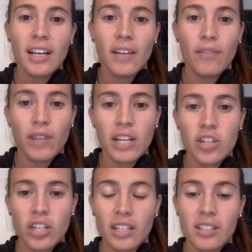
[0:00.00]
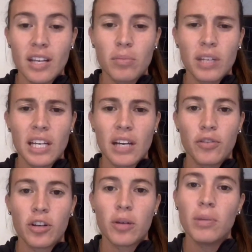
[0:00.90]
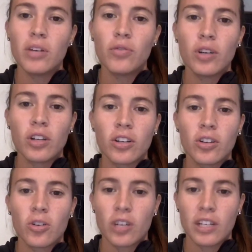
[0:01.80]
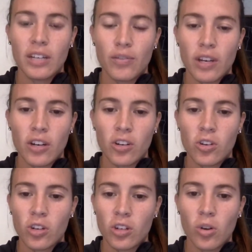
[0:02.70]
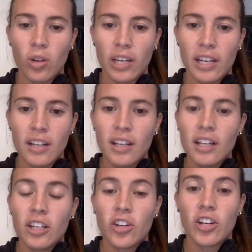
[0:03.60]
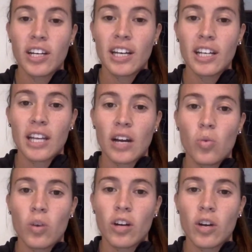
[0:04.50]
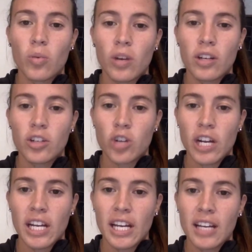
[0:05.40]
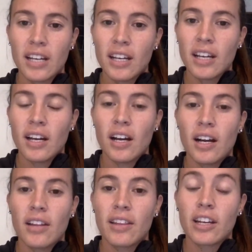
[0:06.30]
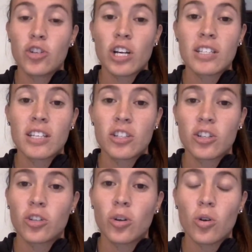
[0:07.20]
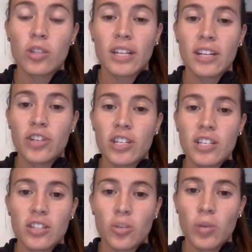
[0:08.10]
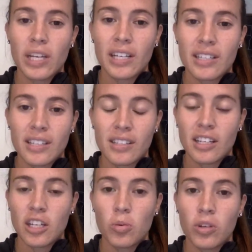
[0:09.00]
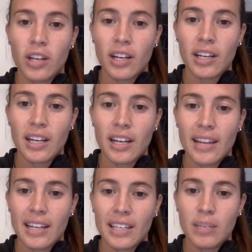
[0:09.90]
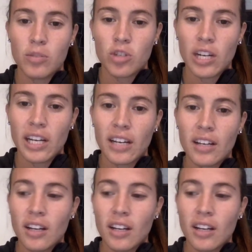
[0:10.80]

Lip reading: and finishing. Same thing if you're a midfielder or a defender or a goalie, you're going to get that one-on-one training that addresses your goals, that addresses your weaknesses that you will not get in that team training.